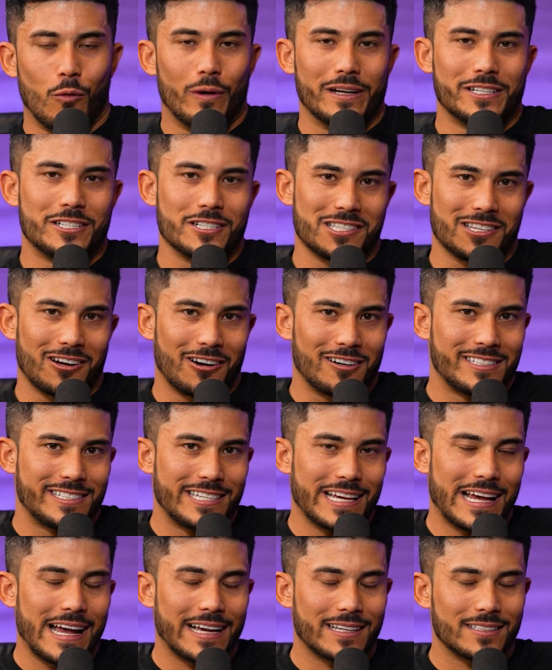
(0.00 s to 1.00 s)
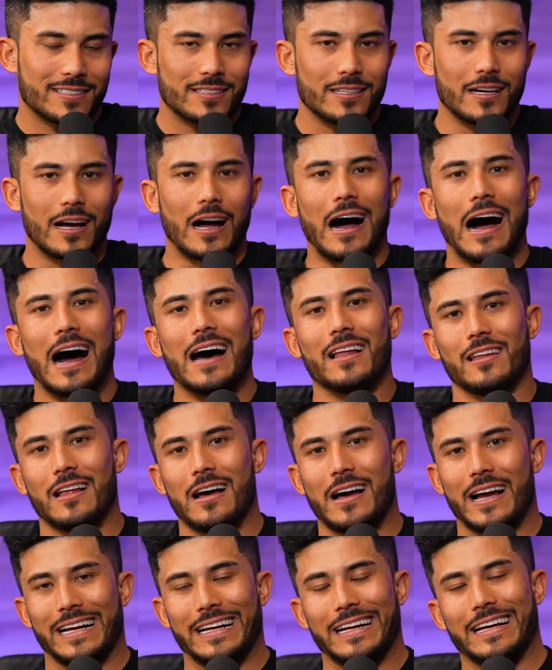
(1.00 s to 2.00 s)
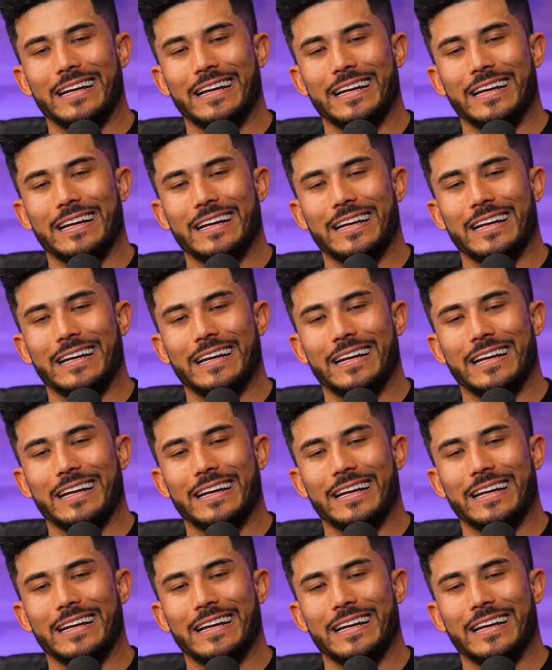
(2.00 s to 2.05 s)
which is our text hotline.